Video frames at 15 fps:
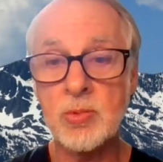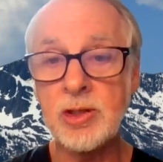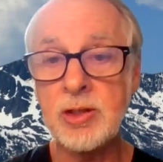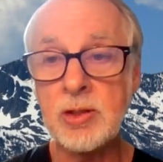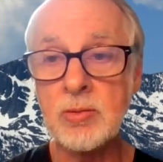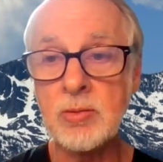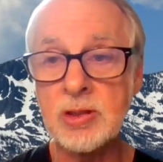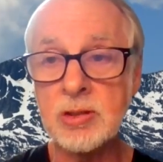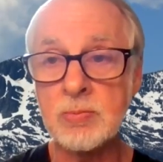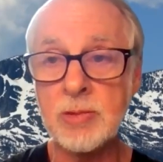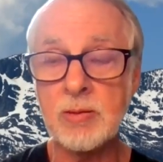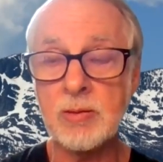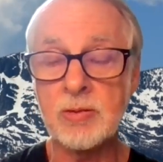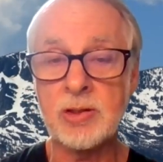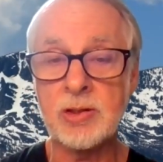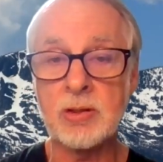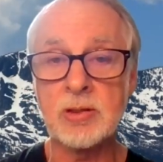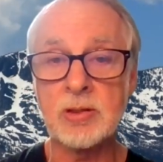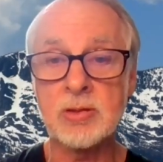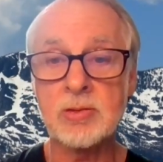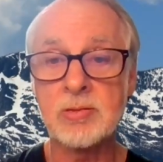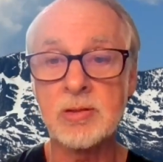with you to meet with you
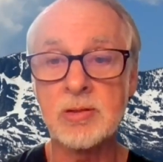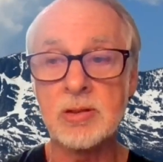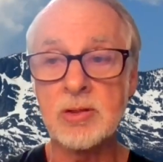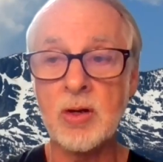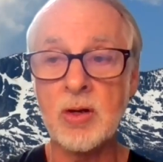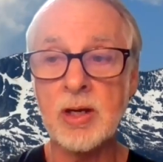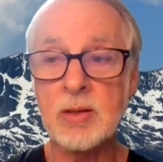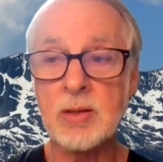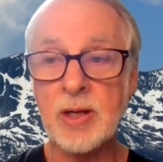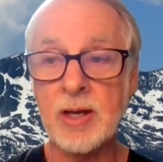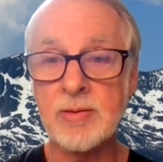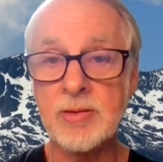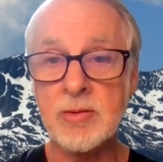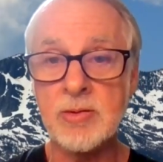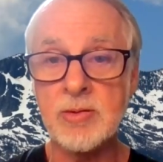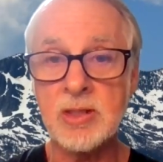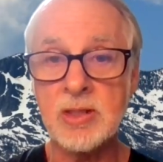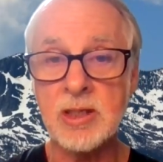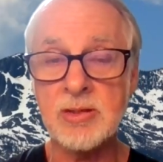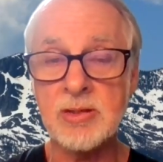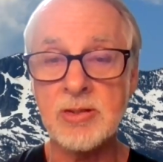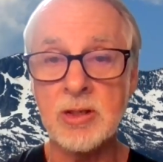to to talk about those
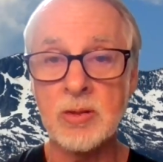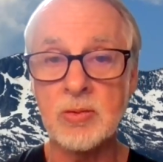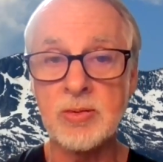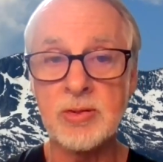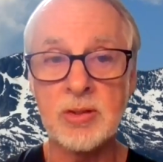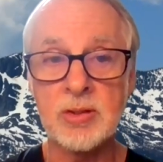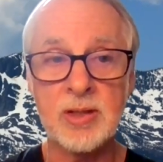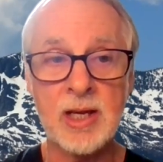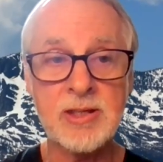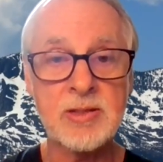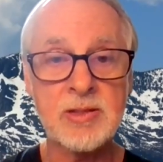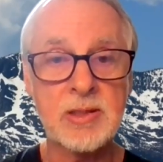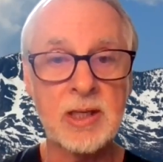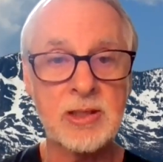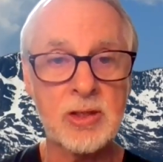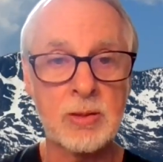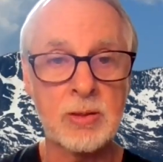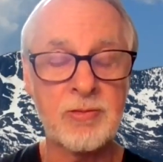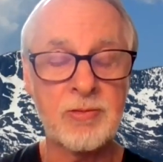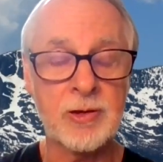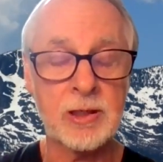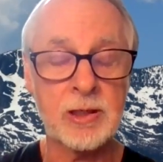things. So that's going to
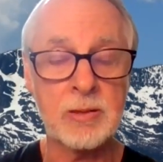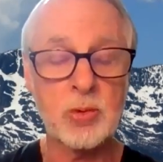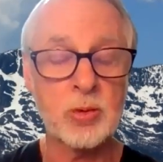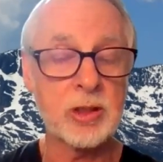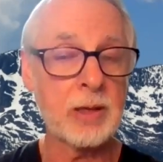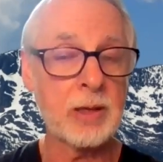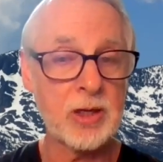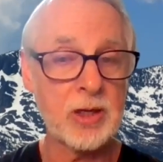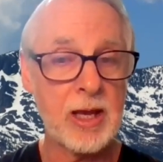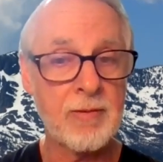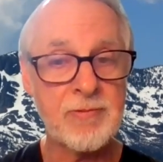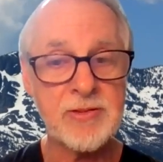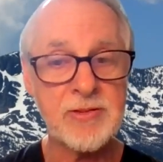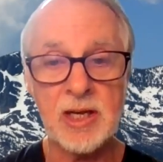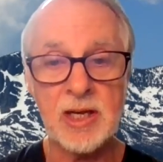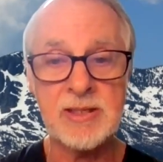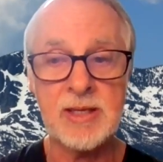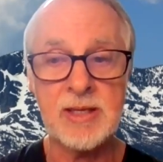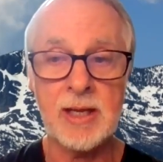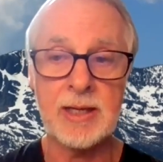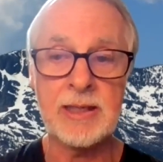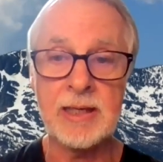be fairly important. I'm going to emphasize
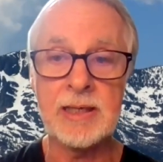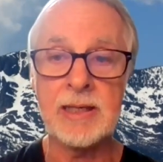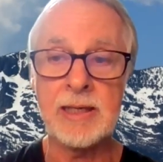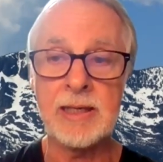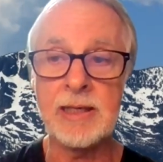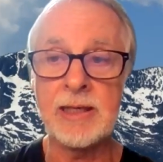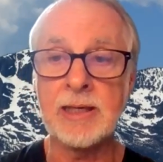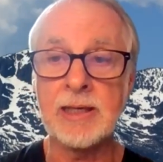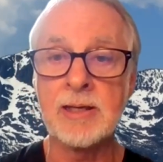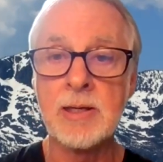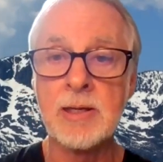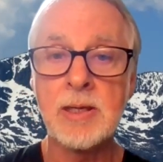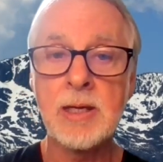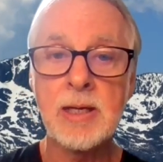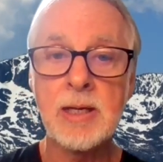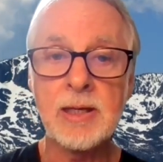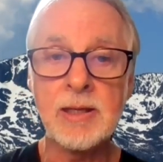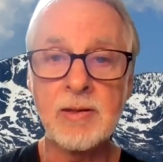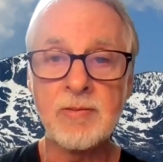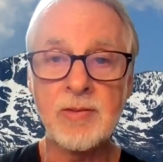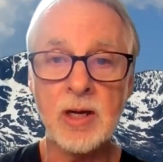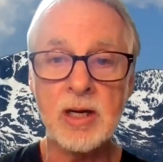that again and again in
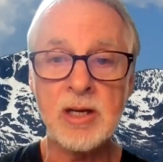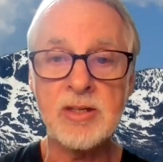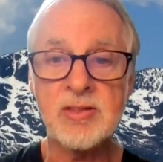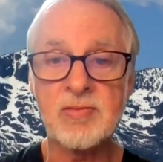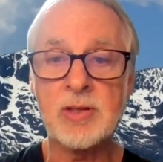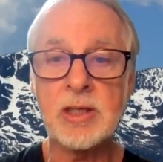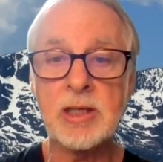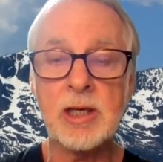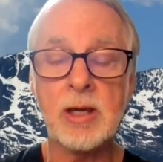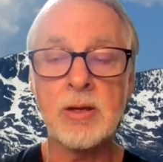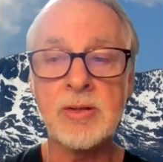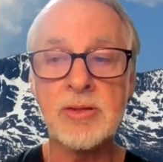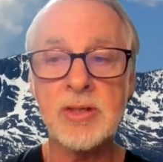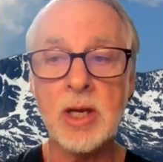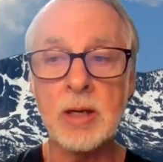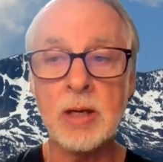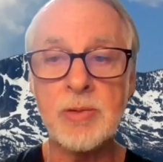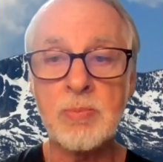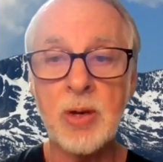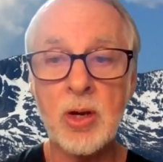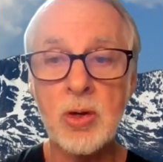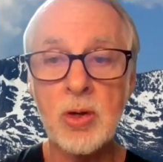the various videos I'll be
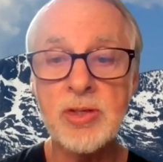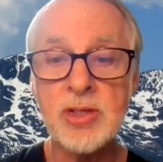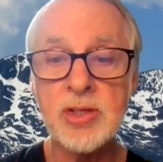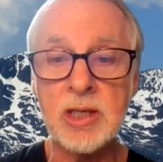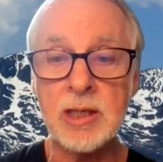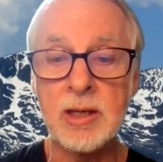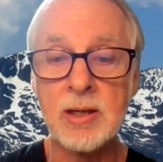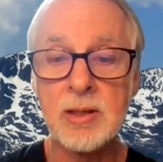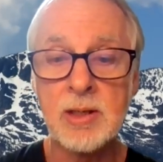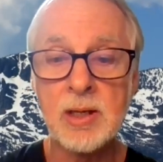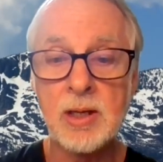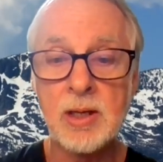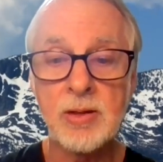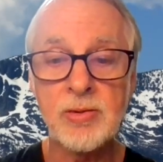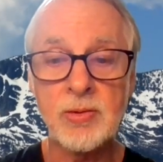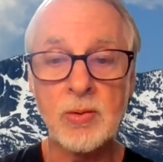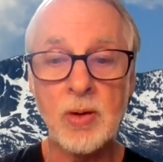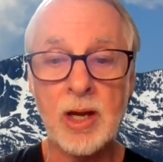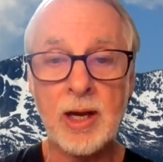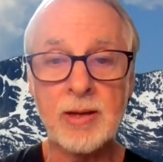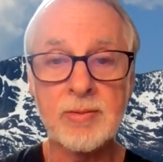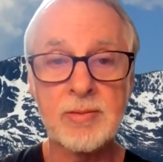posting
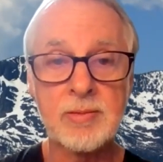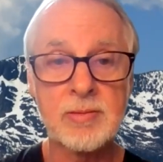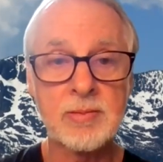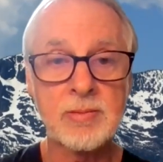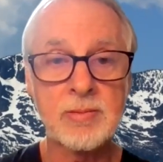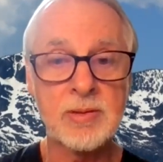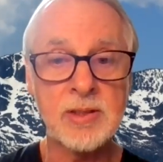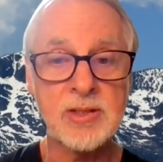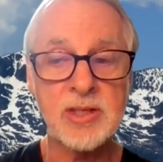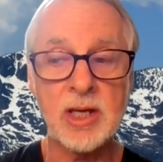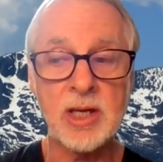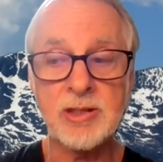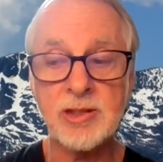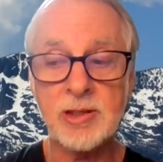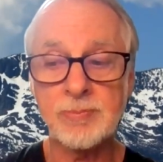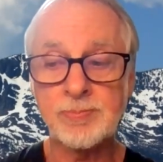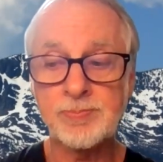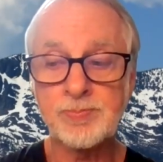throughout the session.